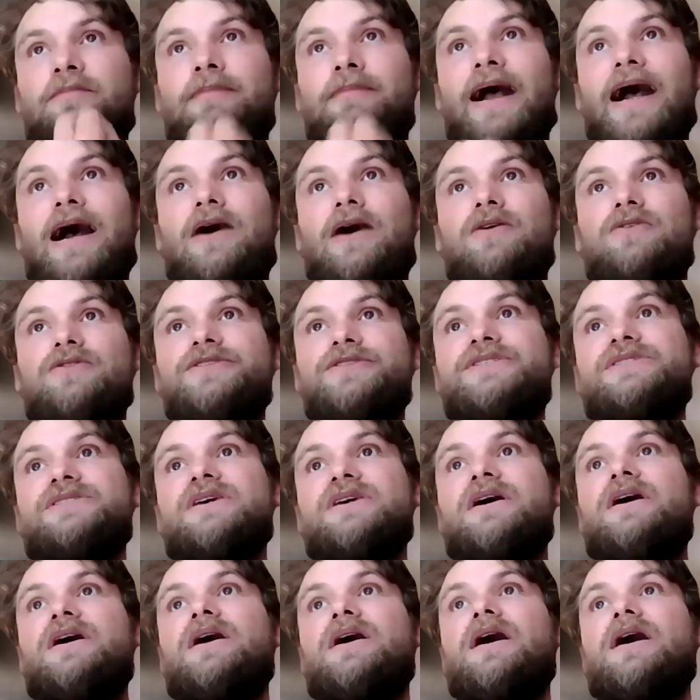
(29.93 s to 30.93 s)
their mouths
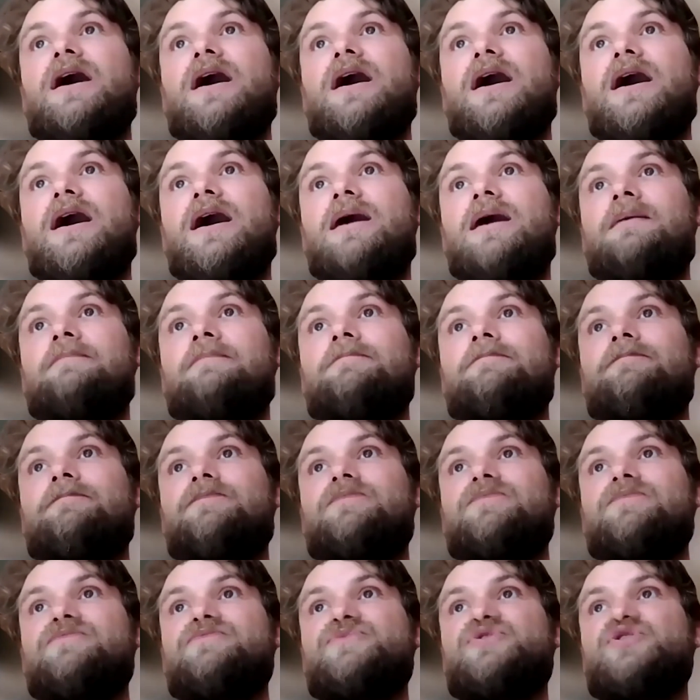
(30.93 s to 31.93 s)
um,
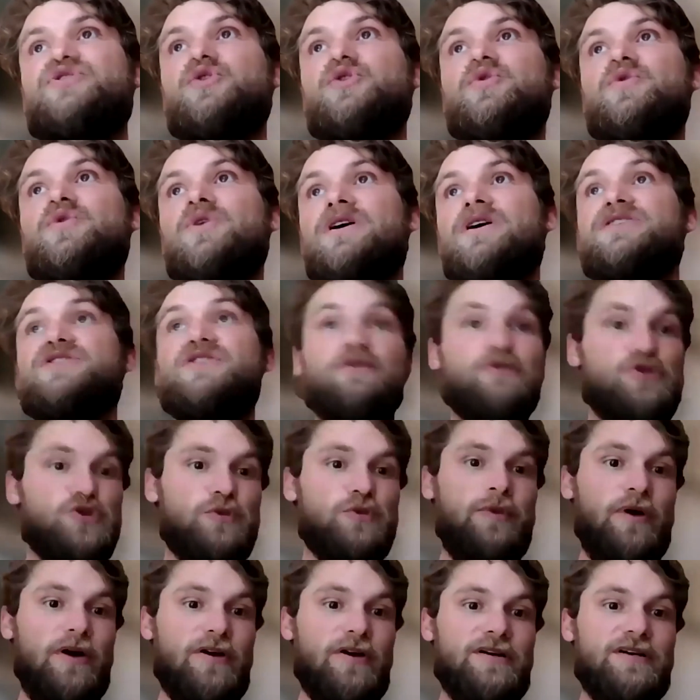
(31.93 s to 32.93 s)
to a social
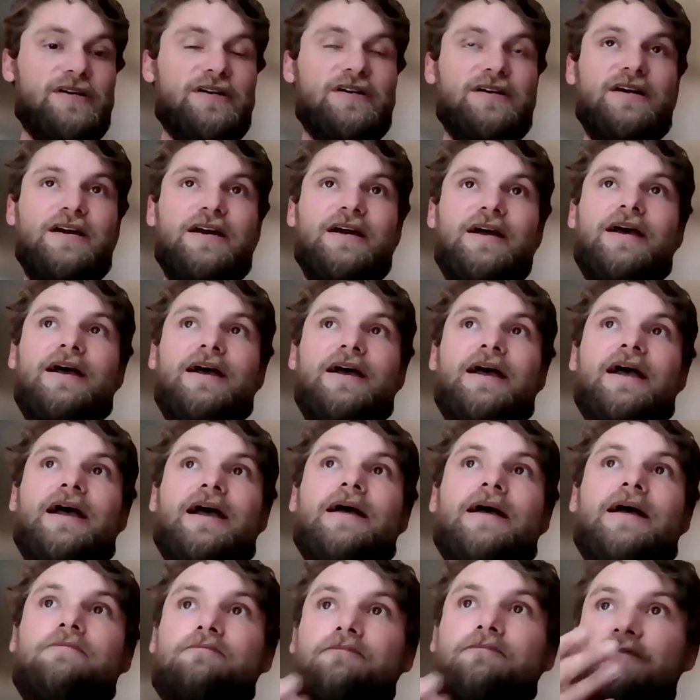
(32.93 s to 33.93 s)
partner,
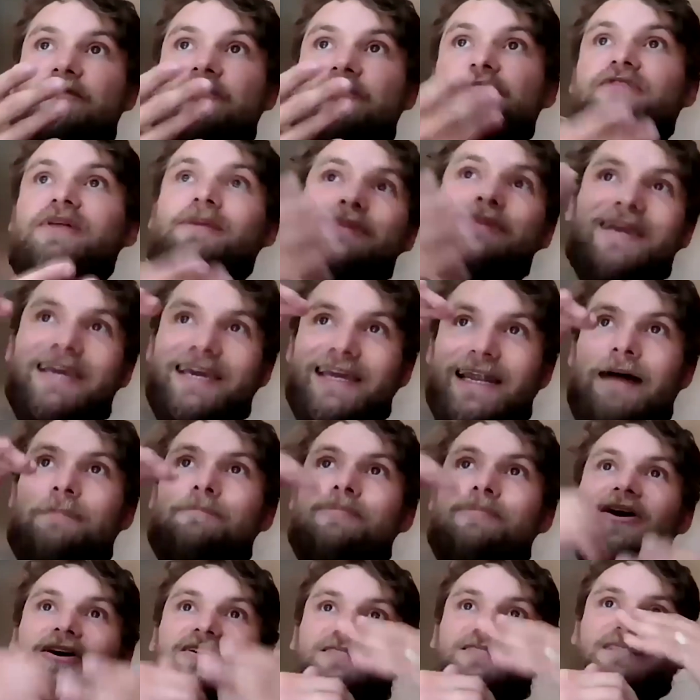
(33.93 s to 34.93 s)
flipping it up
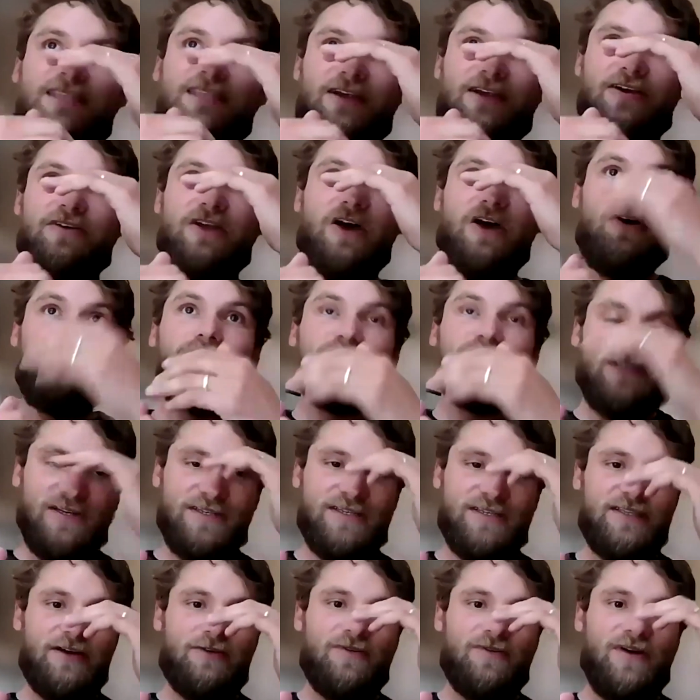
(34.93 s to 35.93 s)
onto their nose, onto
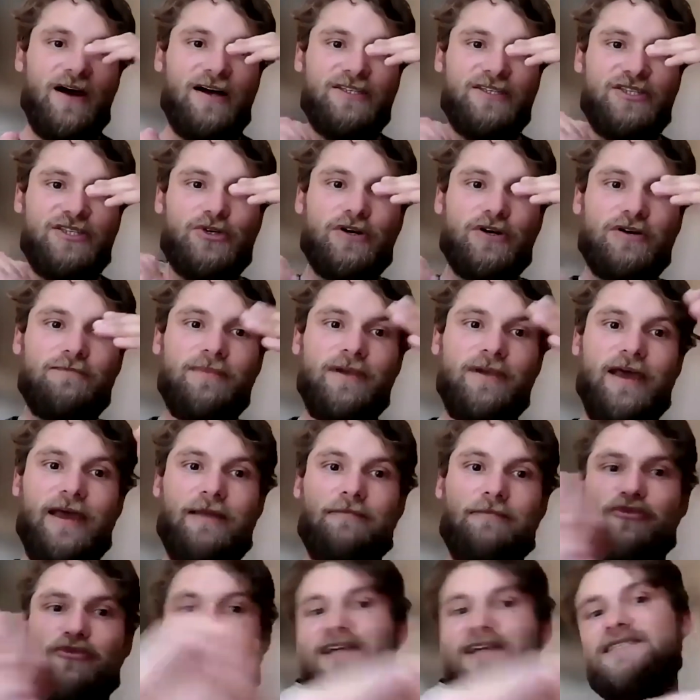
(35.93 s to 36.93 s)
their rostrum,
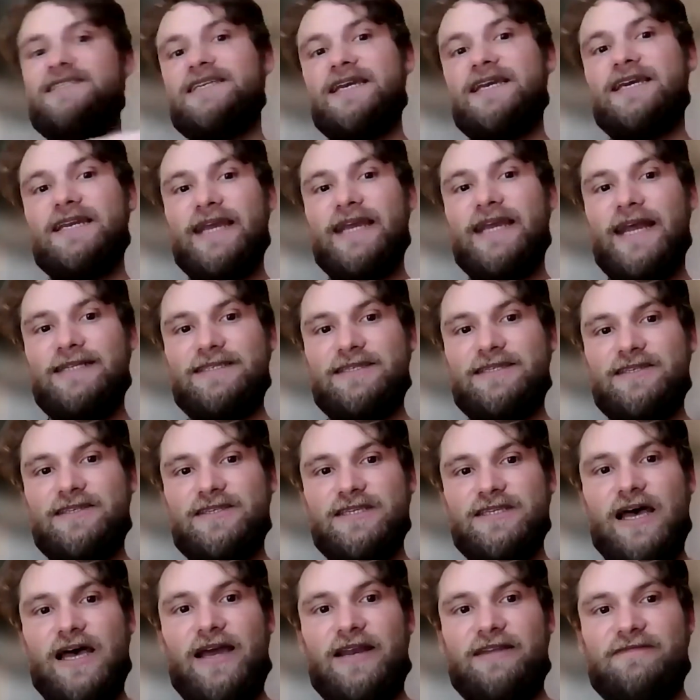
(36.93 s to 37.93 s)
and pressing it against the
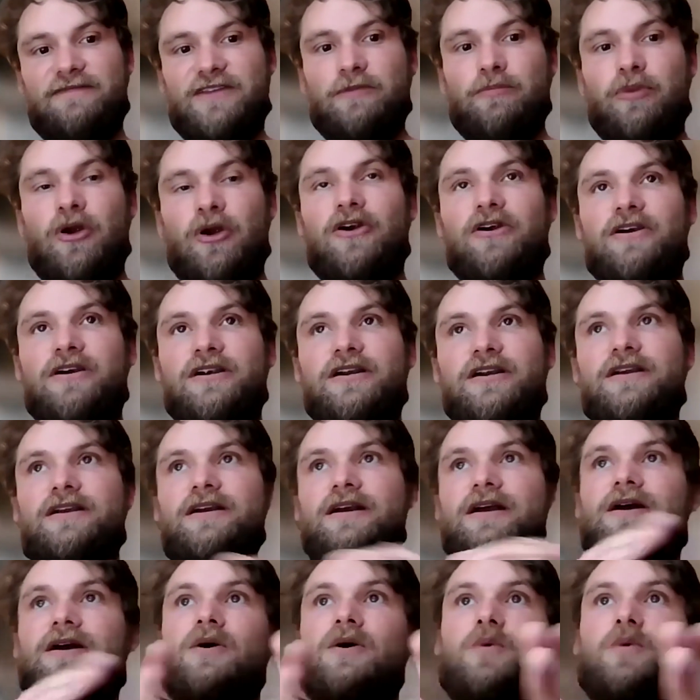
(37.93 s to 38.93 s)
side of their partner.